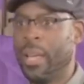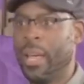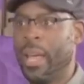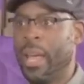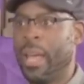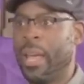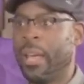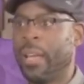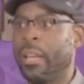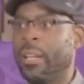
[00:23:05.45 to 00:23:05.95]

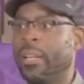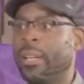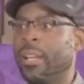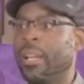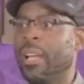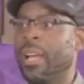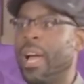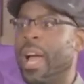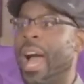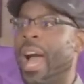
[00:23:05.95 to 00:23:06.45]
And
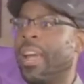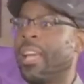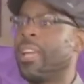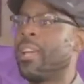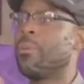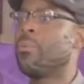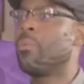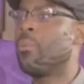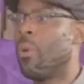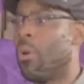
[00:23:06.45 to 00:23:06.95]
I
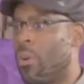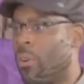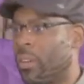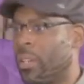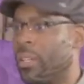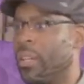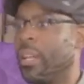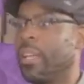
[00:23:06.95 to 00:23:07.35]
kept walking